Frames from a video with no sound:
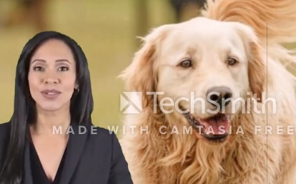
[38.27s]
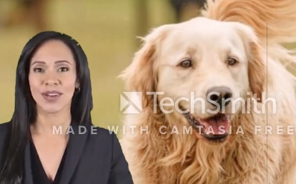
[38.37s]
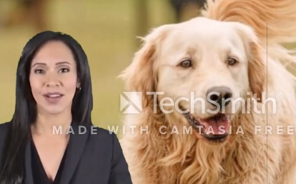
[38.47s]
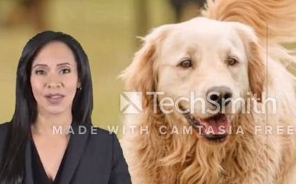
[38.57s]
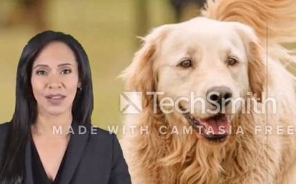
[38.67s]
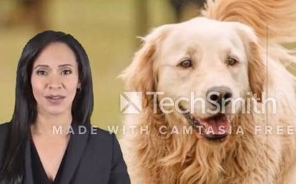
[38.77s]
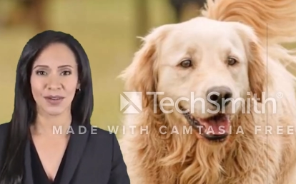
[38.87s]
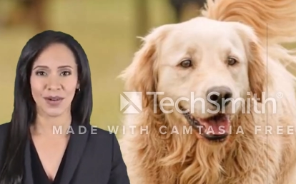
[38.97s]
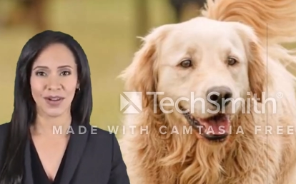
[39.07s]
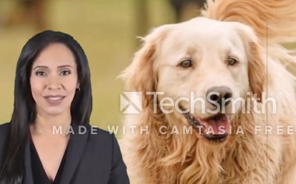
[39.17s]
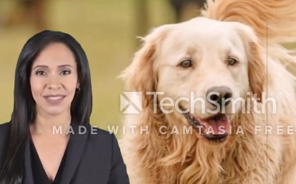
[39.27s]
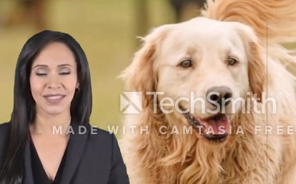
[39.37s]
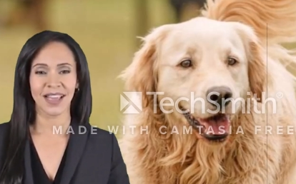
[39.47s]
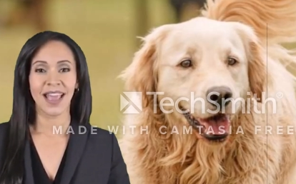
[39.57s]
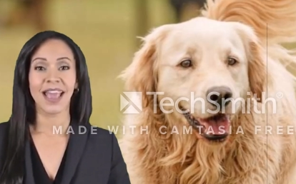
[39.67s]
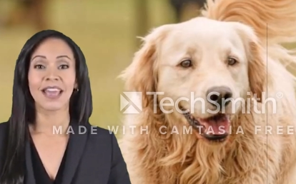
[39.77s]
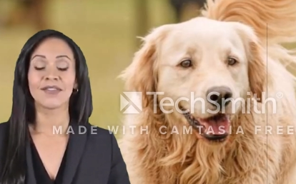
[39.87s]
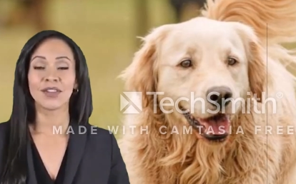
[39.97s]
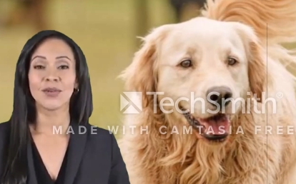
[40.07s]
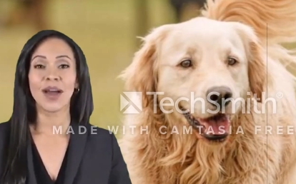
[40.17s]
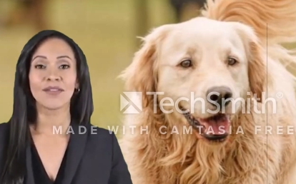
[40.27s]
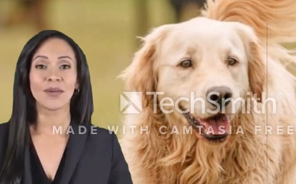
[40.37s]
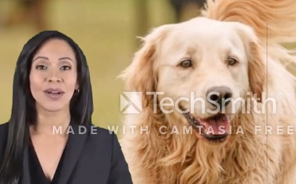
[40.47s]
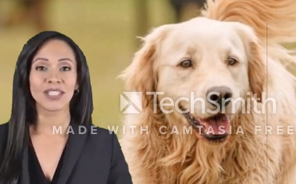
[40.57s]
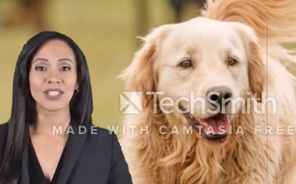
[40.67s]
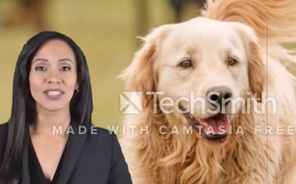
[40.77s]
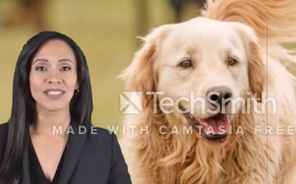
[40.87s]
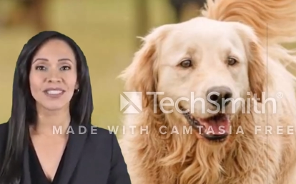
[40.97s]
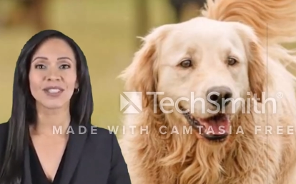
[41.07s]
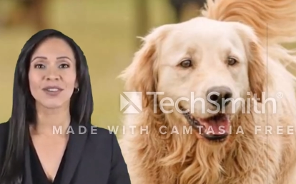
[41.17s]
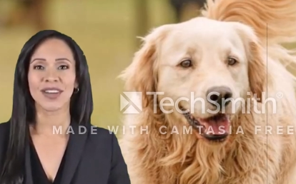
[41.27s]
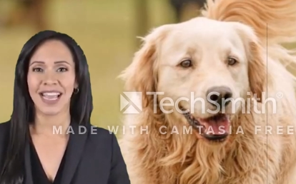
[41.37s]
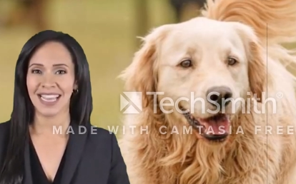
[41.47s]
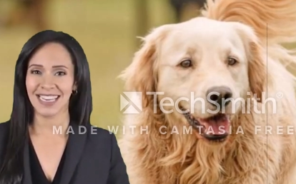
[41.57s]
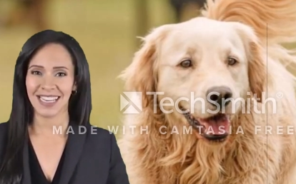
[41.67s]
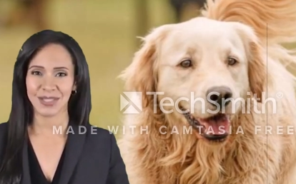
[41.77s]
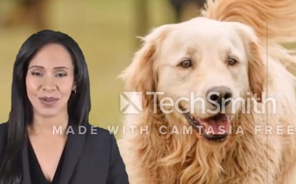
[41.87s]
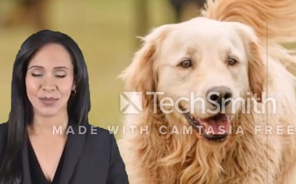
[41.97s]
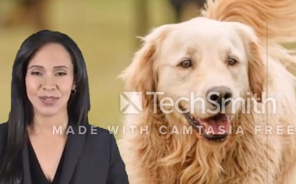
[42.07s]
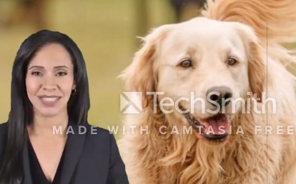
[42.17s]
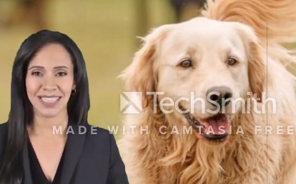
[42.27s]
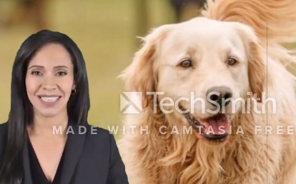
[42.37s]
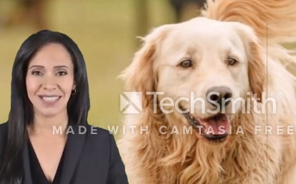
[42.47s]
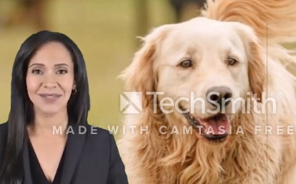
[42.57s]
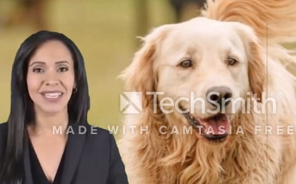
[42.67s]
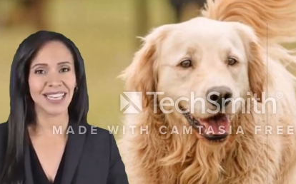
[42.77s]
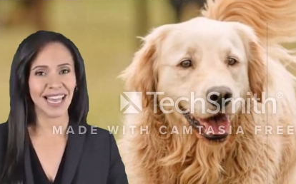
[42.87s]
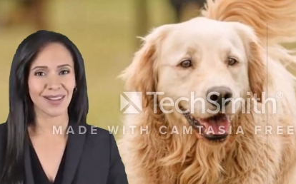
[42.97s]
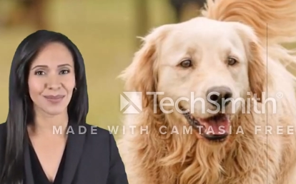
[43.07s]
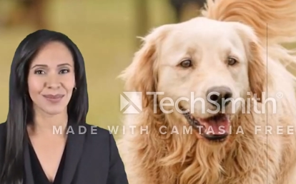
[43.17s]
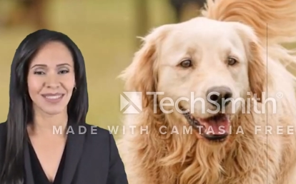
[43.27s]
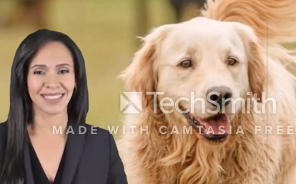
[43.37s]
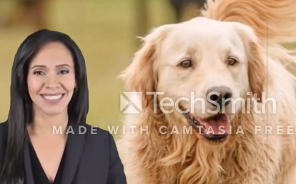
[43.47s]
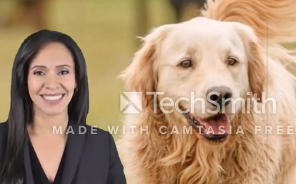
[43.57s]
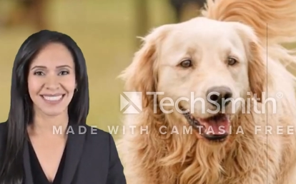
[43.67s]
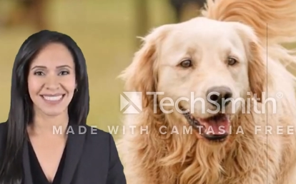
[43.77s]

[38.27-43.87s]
Speaker 1: Combining their small size with liveliness and fun, Cavaliers get along with almost